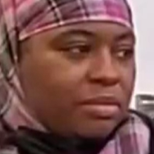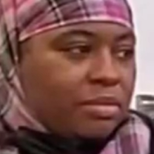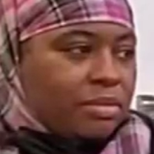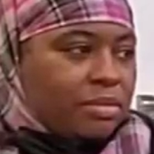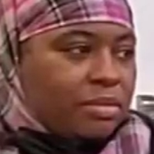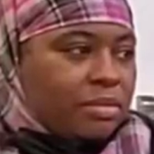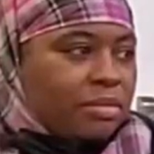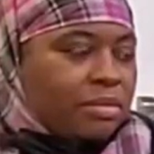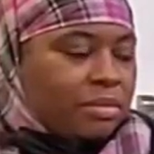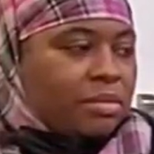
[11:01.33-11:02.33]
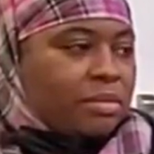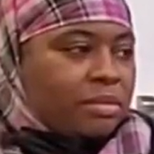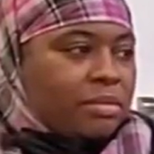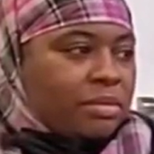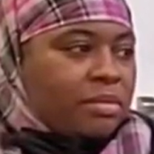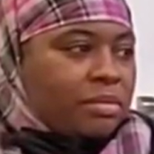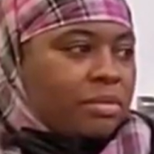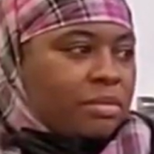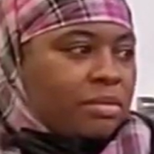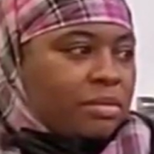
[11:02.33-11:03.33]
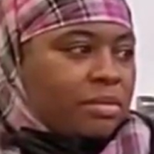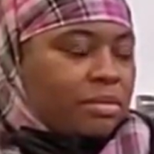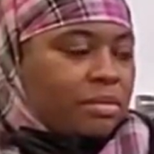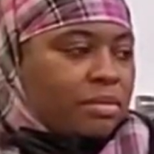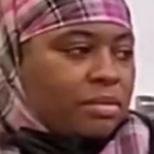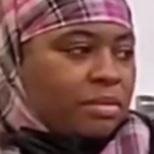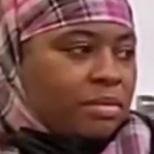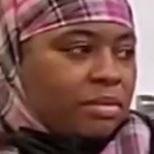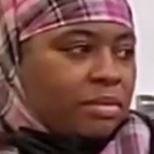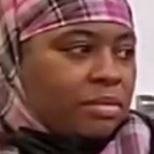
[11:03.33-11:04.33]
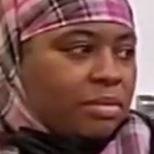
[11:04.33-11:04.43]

No words are spoken by the person on screen.